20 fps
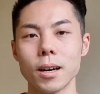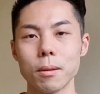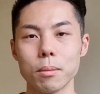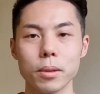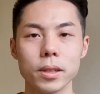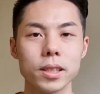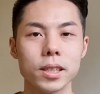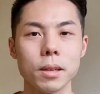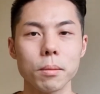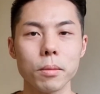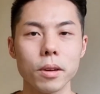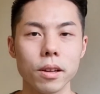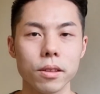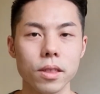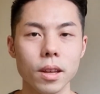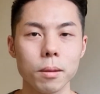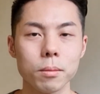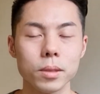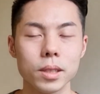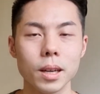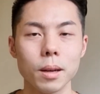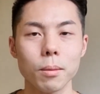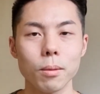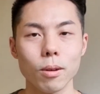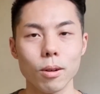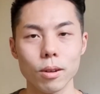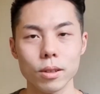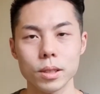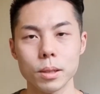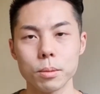please give me a thumbs up
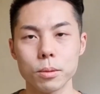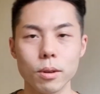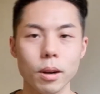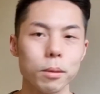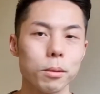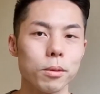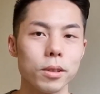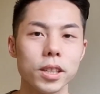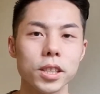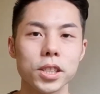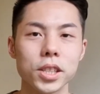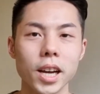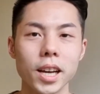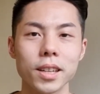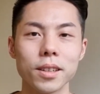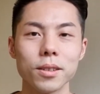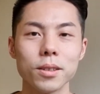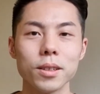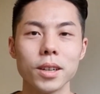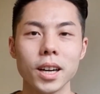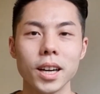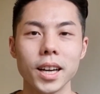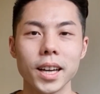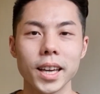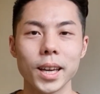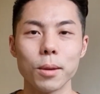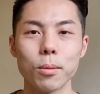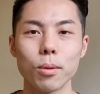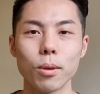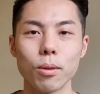or subscribe to this channel.
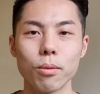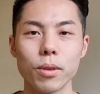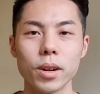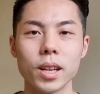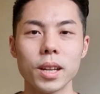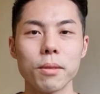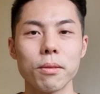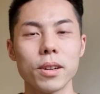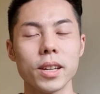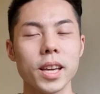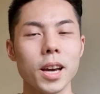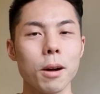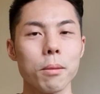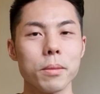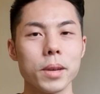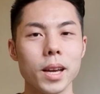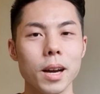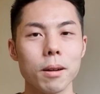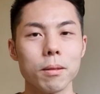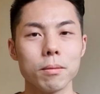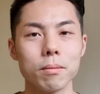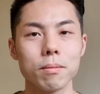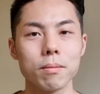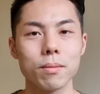It will really help me out.